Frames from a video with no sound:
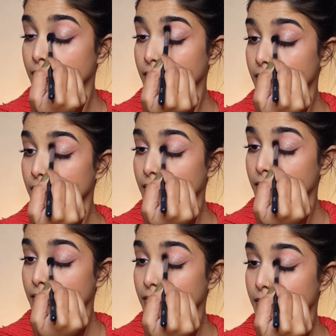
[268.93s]
applying it
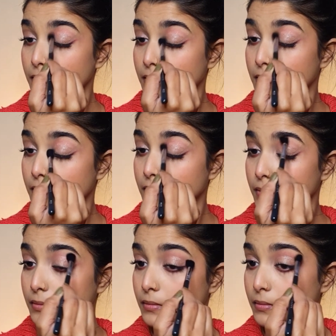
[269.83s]
on my
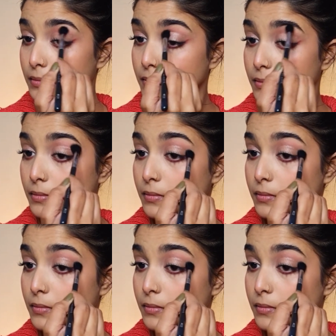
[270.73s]
crease area.